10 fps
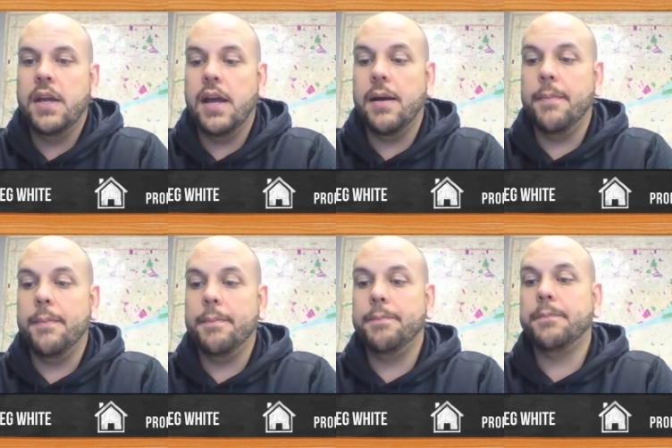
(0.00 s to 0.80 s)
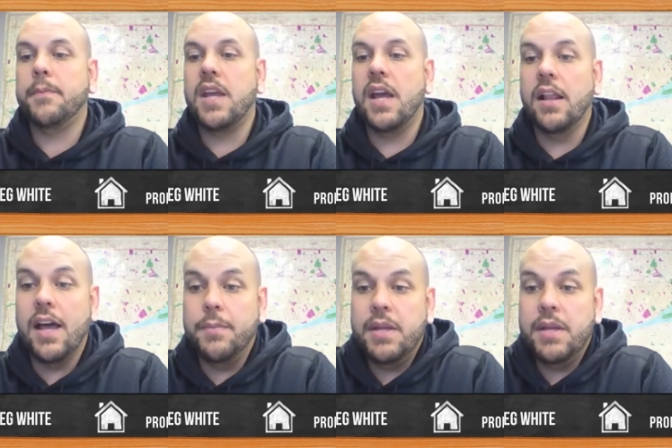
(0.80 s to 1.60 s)
um, a
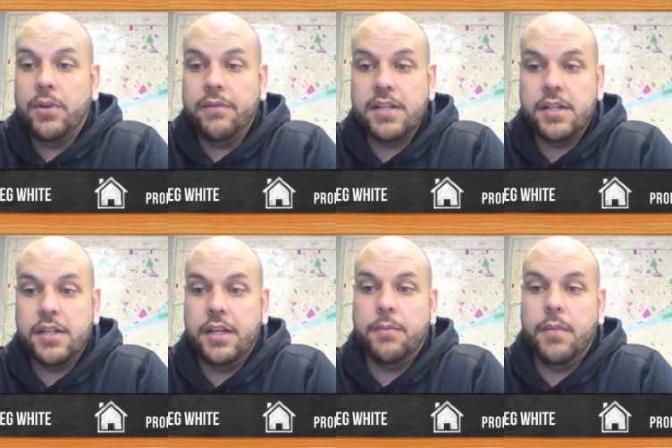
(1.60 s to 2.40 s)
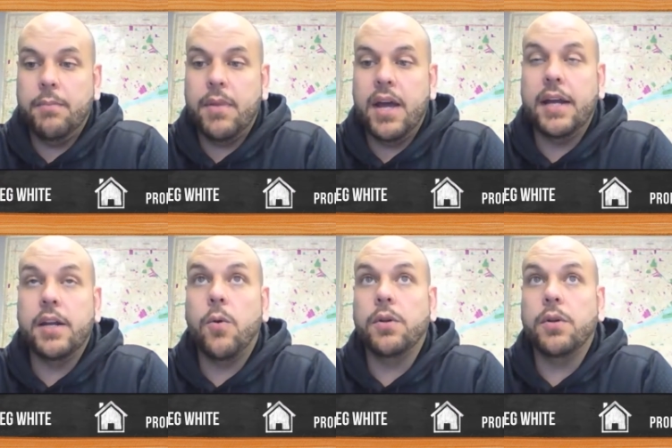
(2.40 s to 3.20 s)
lot of people investing in, in buying
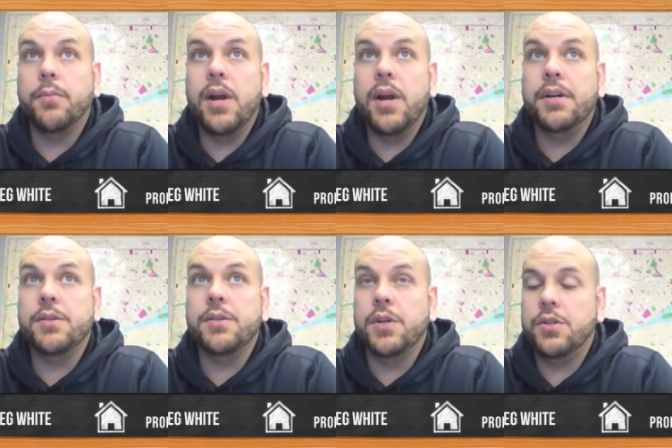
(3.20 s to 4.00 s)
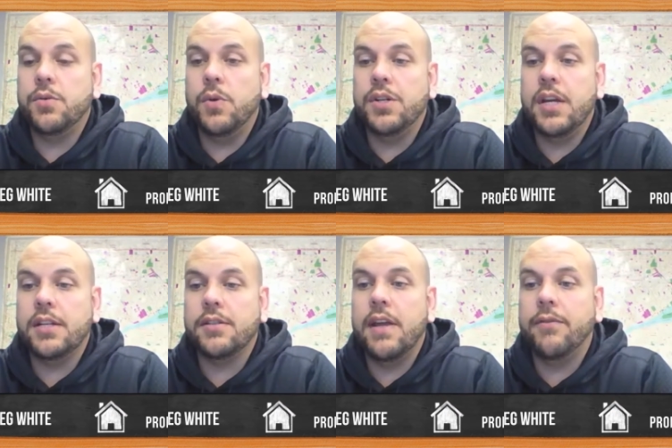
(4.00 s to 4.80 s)
and holding properties, which which
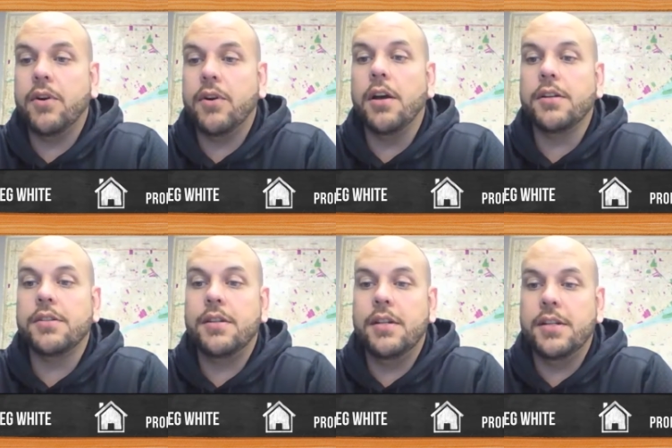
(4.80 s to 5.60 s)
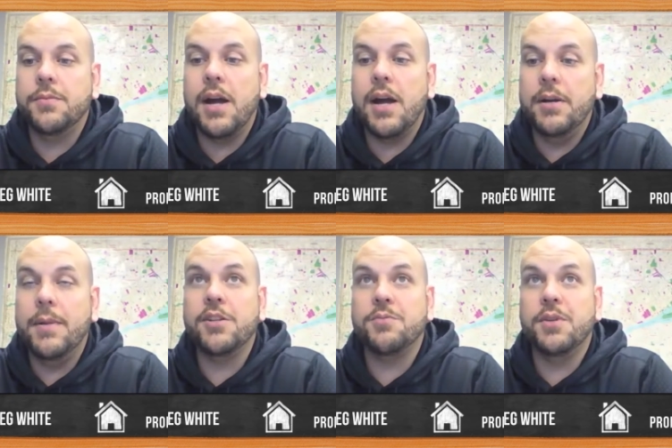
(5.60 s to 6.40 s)
has have caused these property
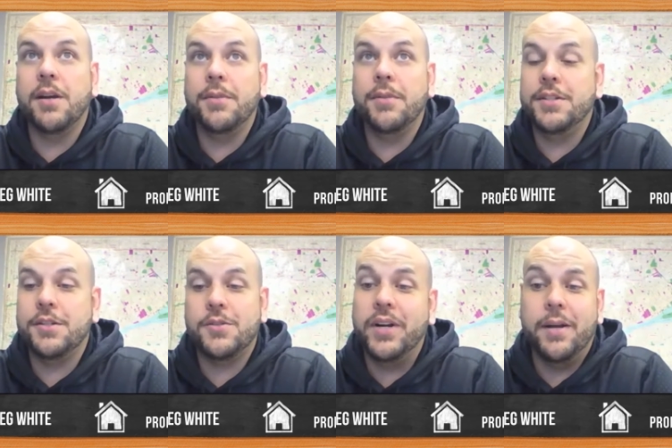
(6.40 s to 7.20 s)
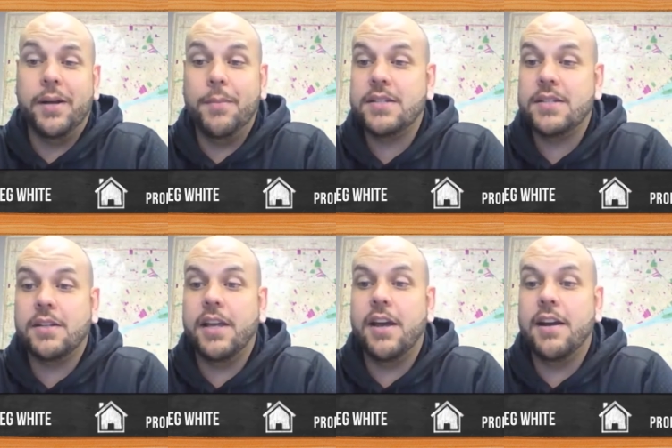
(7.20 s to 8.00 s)
management companies to spring up
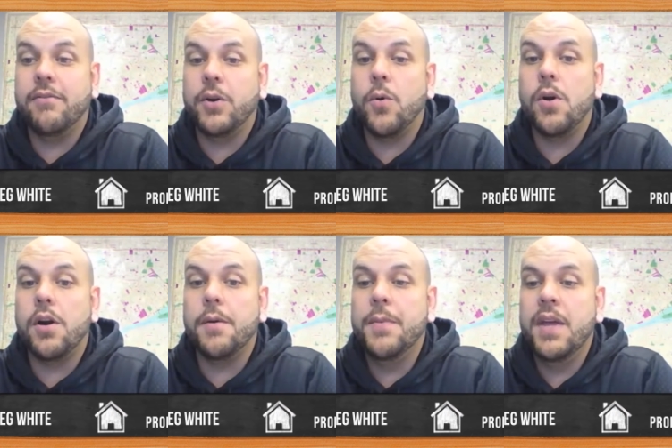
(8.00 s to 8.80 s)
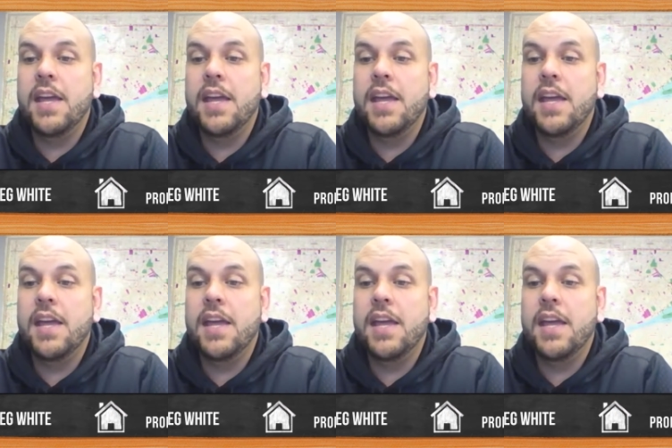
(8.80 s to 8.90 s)
basically on every corner.